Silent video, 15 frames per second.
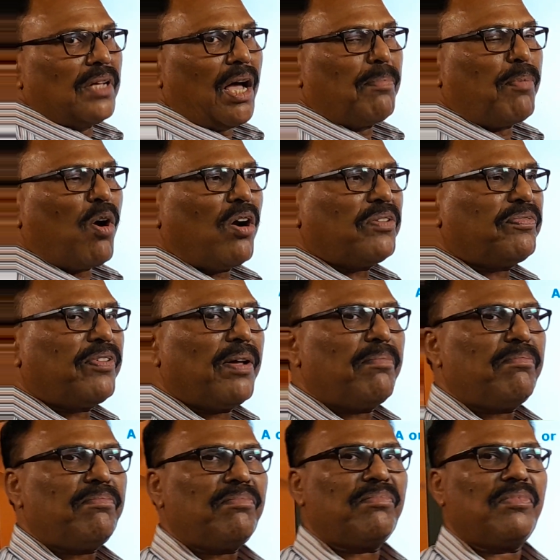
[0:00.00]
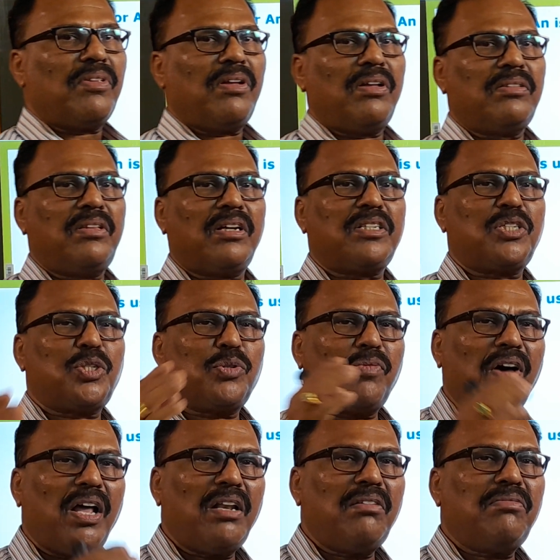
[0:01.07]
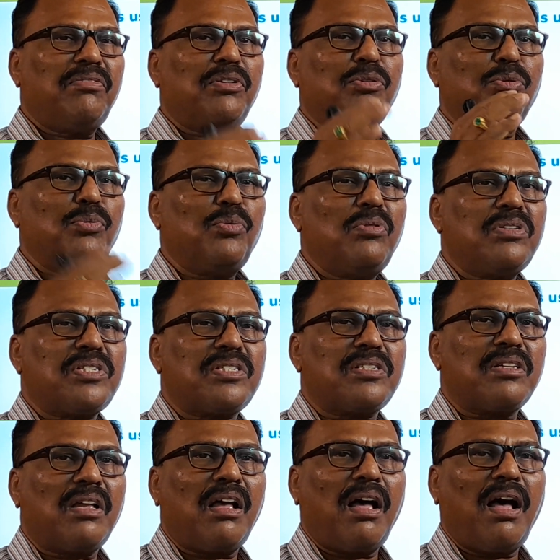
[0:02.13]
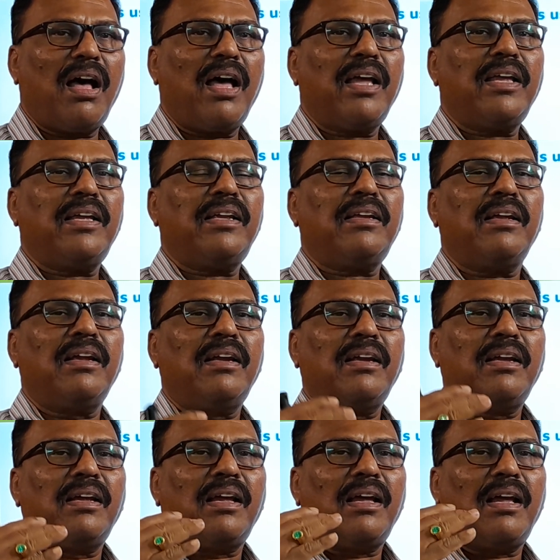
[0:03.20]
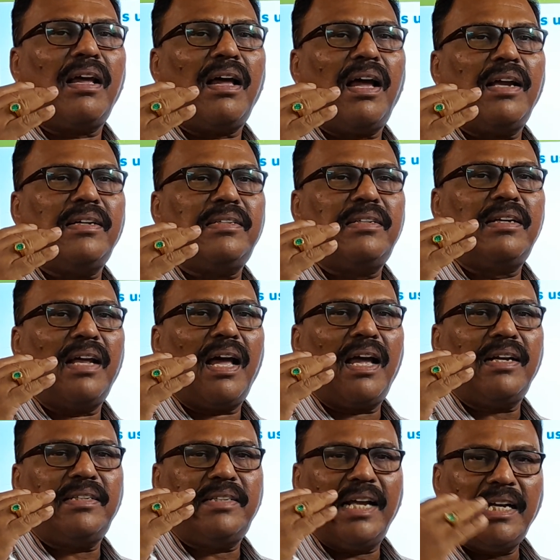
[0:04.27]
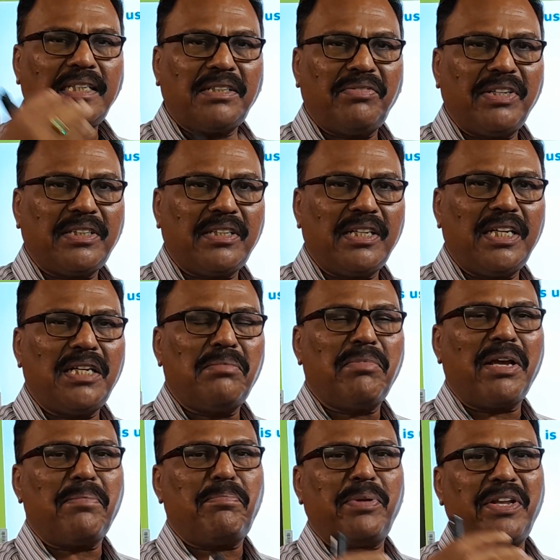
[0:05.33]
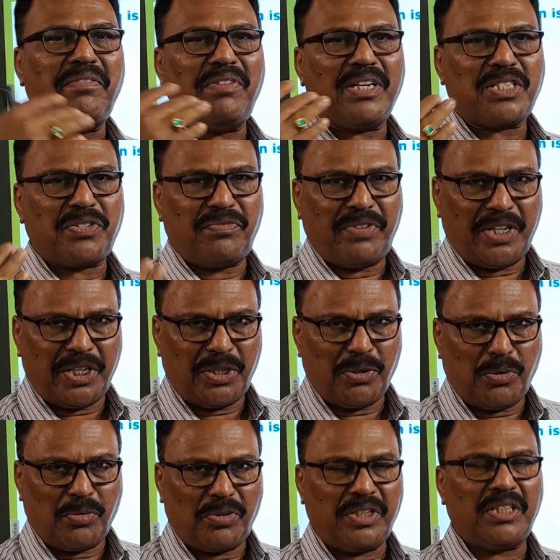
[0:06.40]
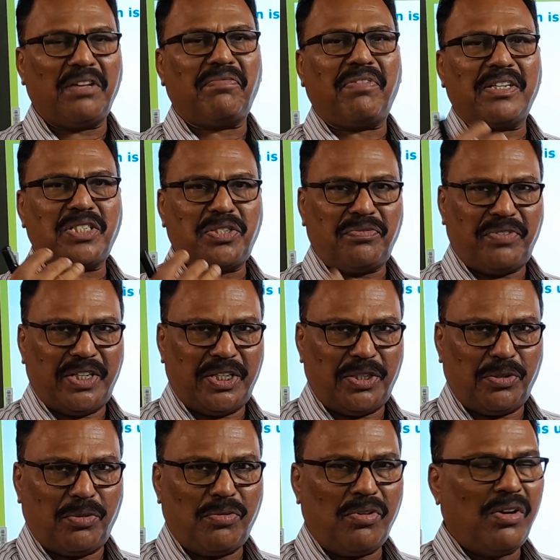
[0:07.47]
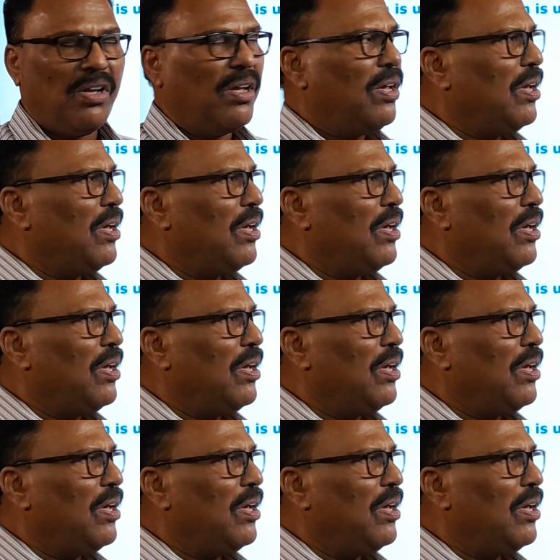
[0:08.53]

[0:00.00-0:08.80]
apart from the 12 rules I dealt with in my previous video, in the first video,